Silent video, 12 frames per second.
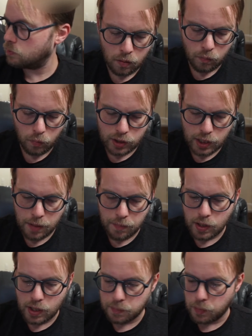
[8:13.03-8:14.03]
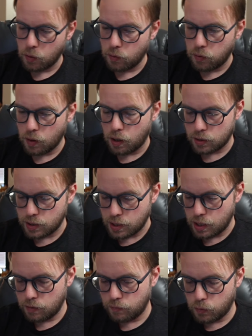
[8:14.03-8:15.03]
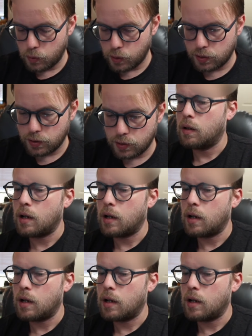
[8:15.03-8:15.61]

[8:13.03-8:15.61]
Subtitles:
We'll tape these both onto the invoice.